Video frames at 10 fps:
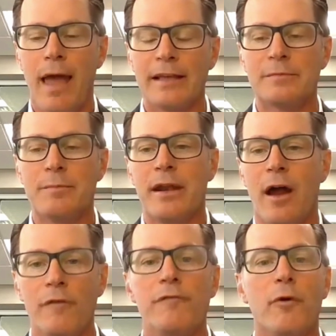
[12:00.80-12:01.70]
has been
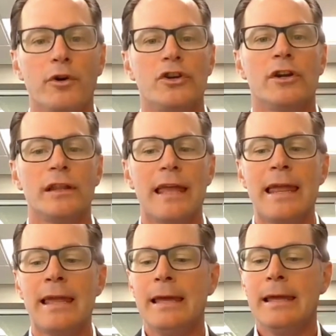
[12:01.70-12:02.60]

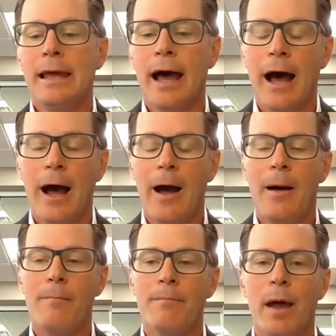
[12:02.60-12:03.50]
unfortunately
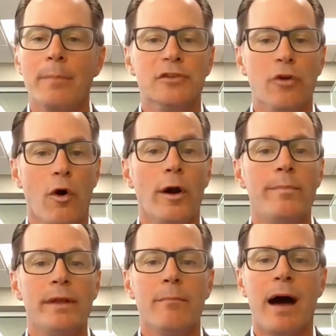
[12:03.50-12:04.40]

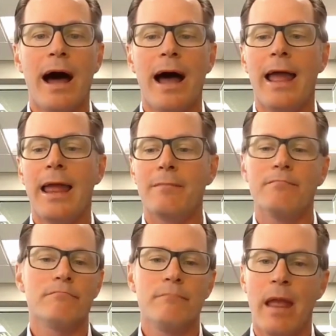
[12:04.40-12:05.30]
absorbed by
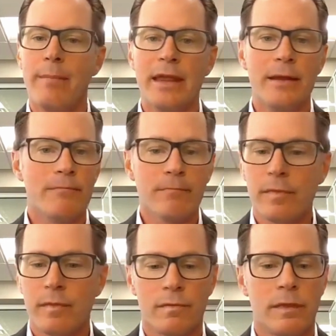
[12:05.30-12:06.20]
maybe
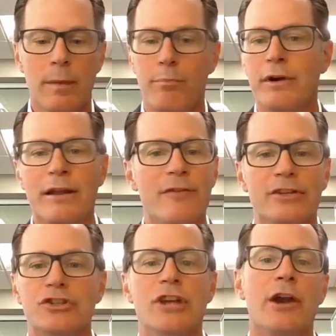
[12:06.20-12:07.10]
the
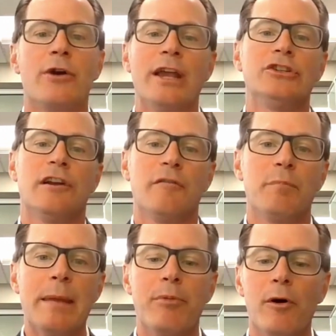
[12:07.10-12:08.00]
previous generation of
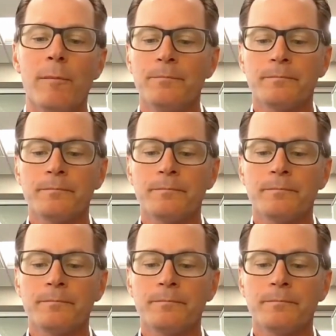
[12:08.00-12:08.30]
people.